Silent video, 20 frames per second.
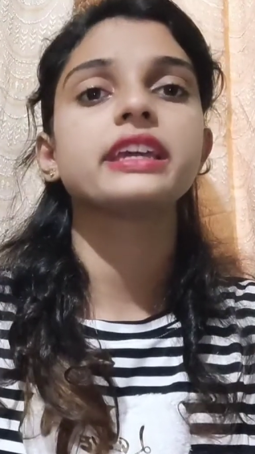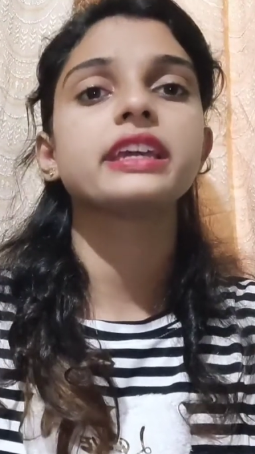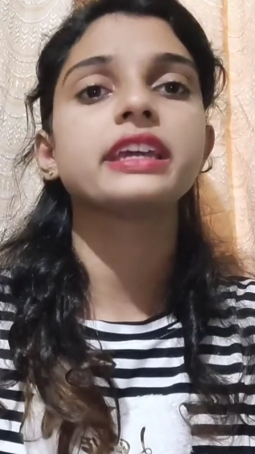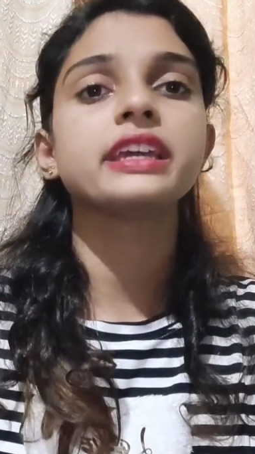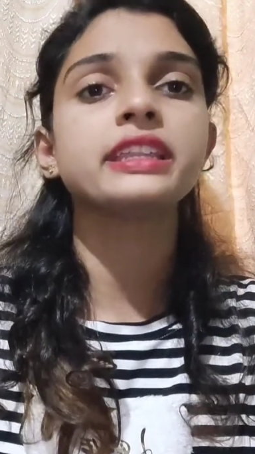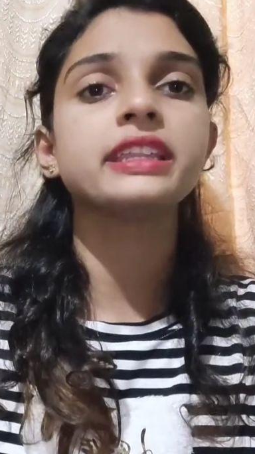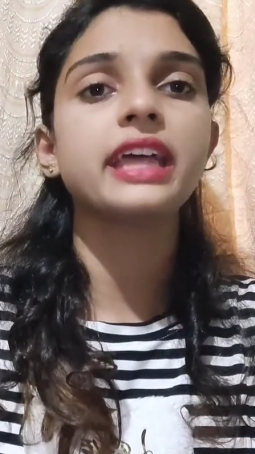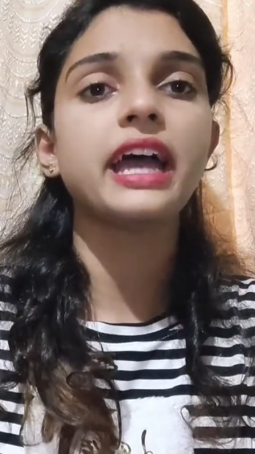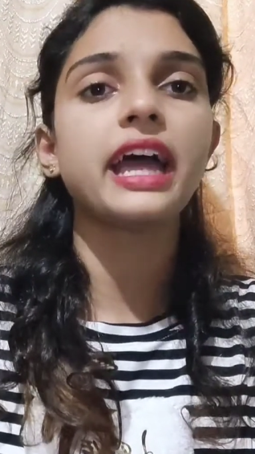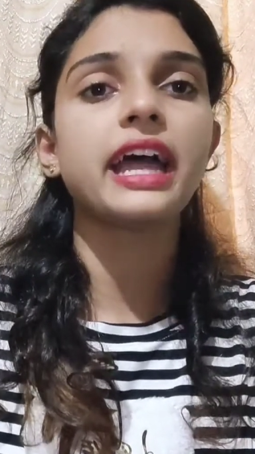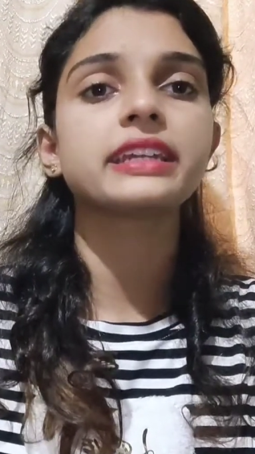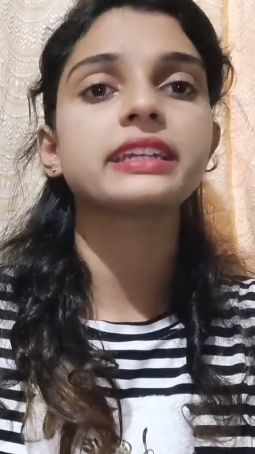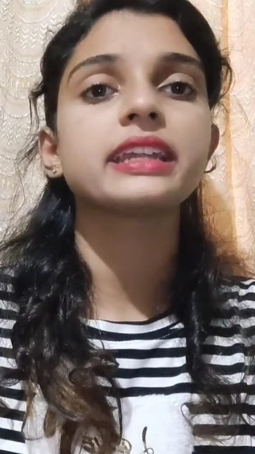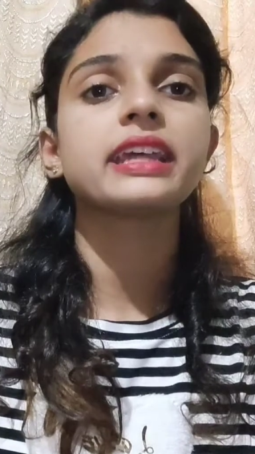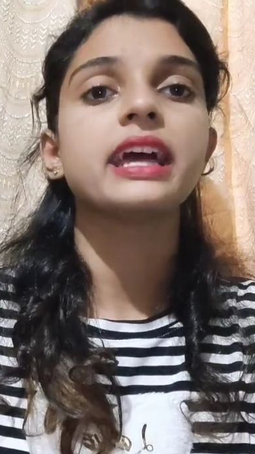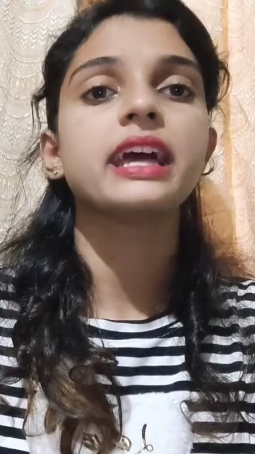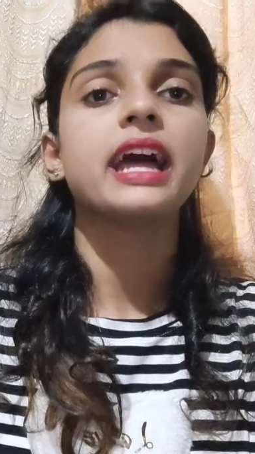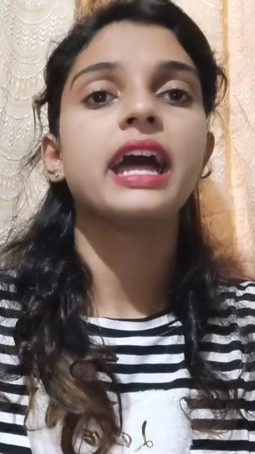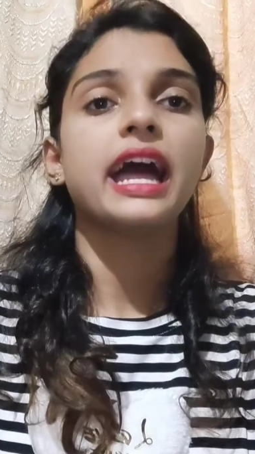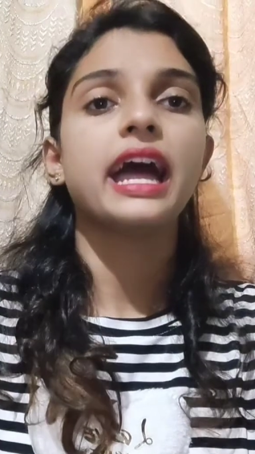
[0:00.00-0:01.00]
in
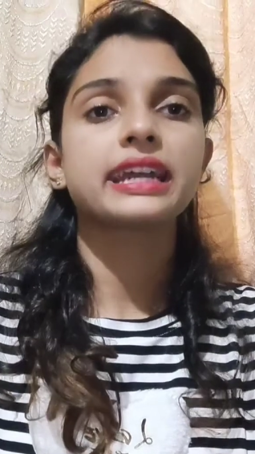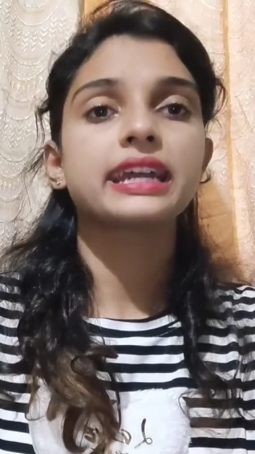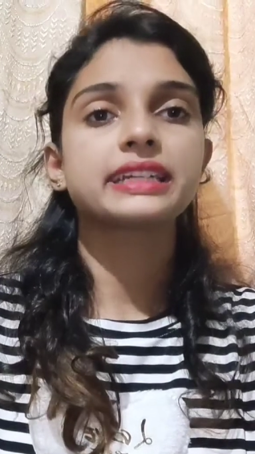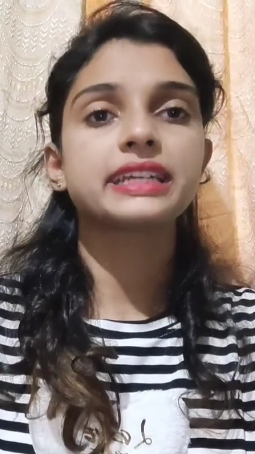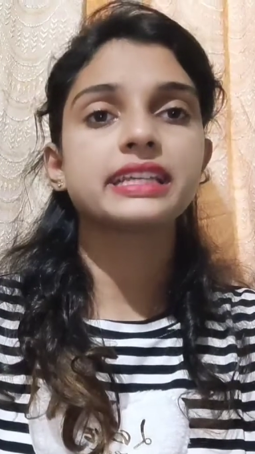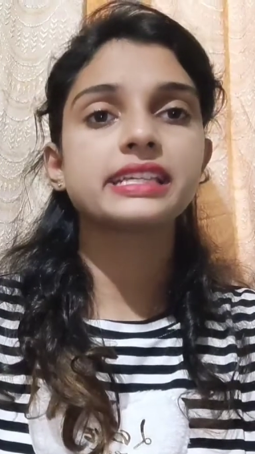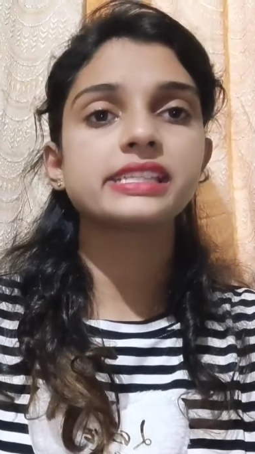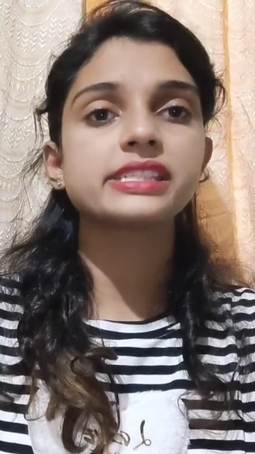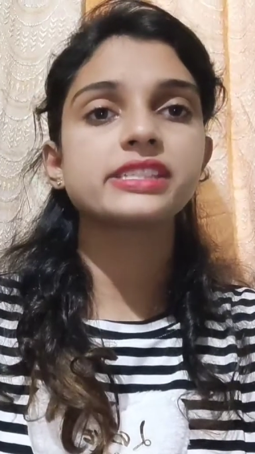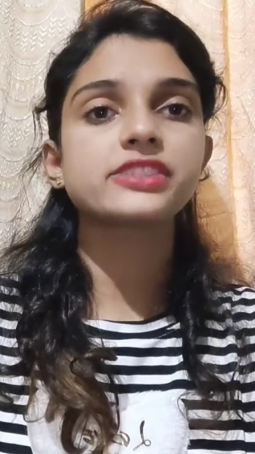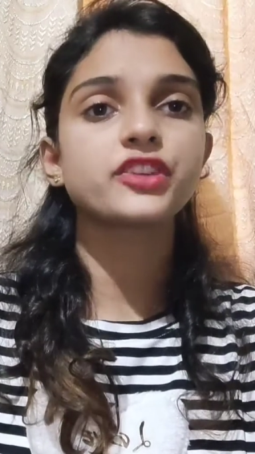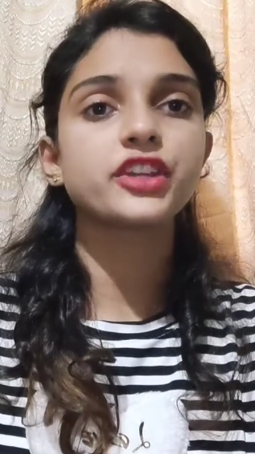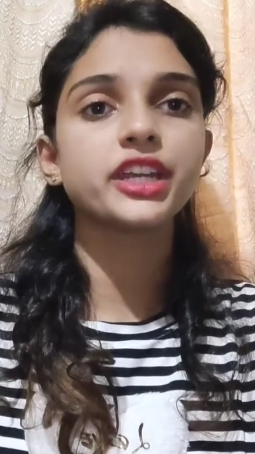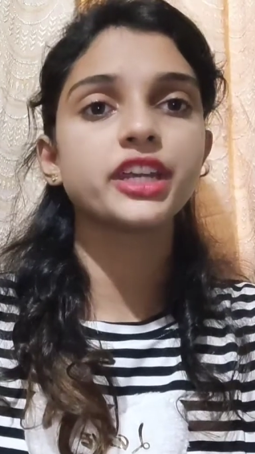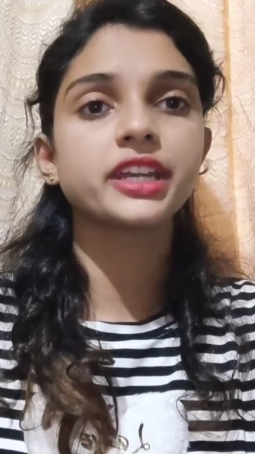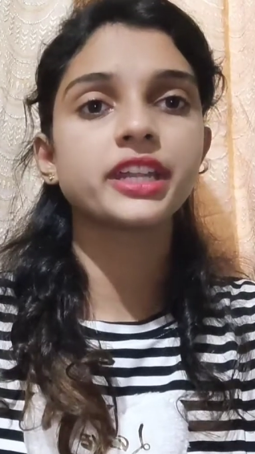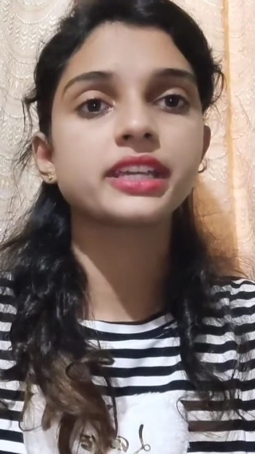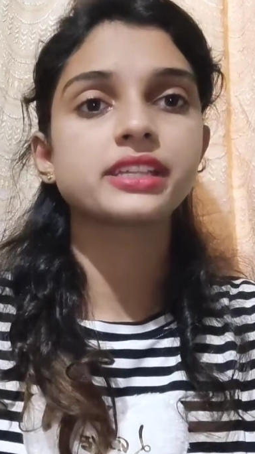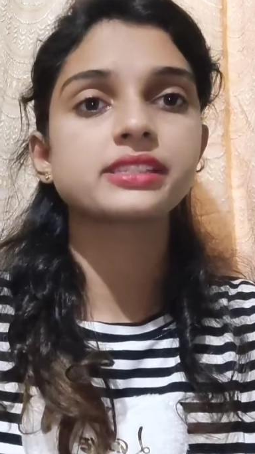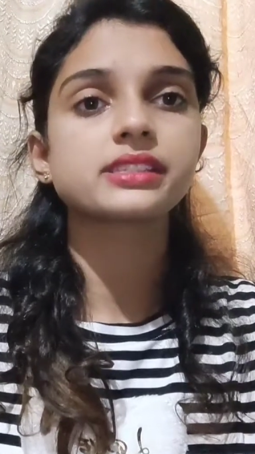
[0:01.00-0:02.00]
at least
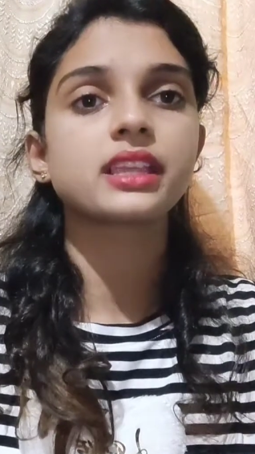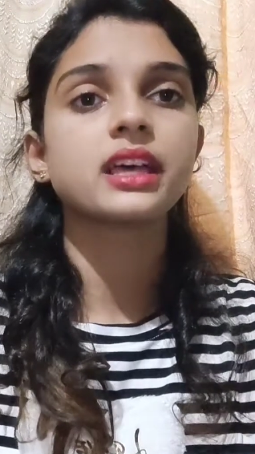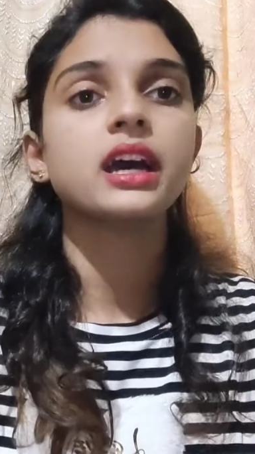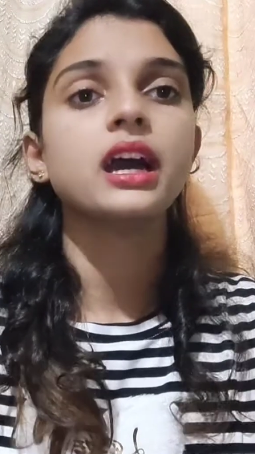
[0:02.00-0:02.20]
3 days.